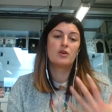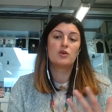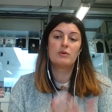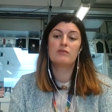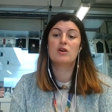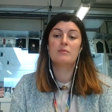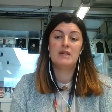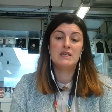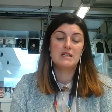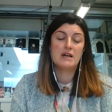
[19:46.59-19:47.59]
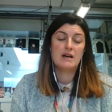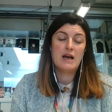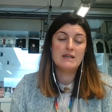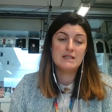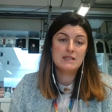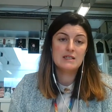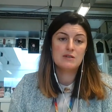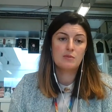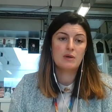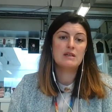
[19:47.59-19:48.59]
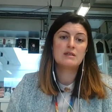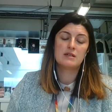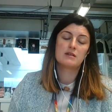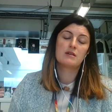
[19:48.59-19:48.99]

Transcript: or we've got a media editing suite to